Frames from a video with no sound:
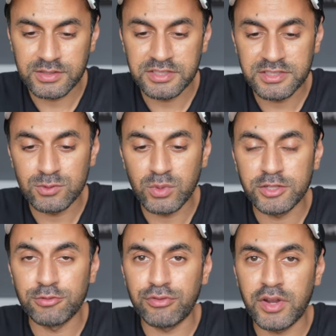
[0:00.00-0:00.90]
this is where
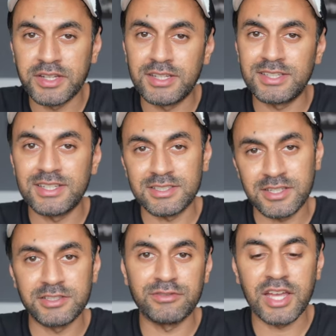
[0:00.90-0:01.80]
you'll find the
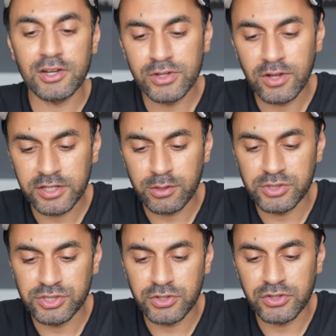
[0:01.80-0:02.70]
extensive gallery like I
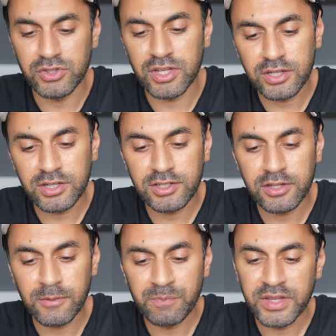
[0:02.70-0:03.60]
was showing you
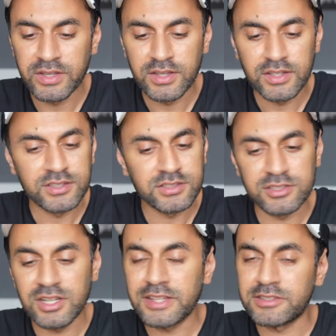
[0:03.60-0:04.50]
earlier
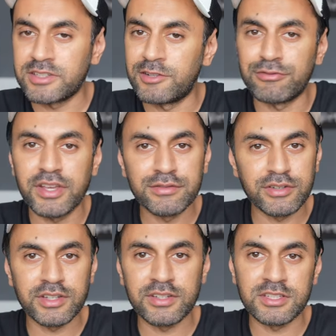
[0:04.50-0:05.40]
select and
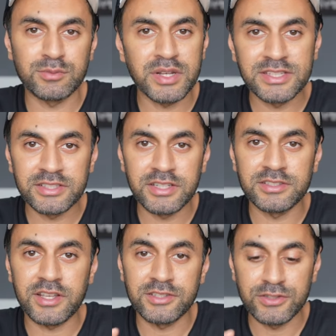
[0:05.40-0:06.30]
favorite as many
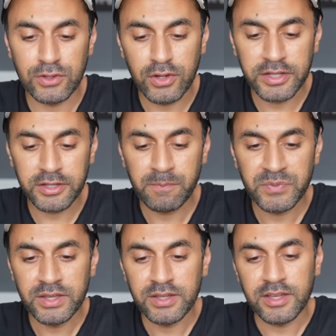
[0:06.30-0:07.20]
things as you like
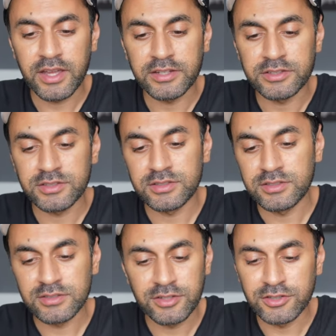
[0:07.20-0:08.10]
and
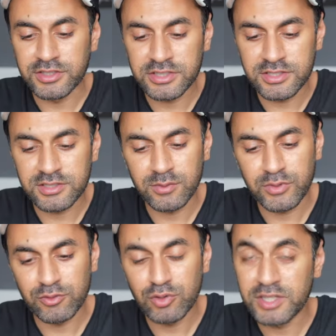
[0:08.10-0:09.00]
you know this is
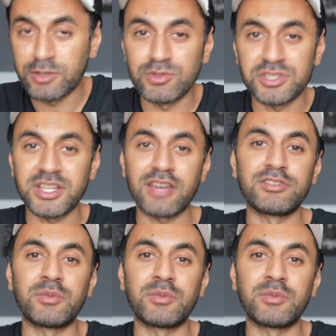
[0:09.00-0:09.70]
something really cool just to have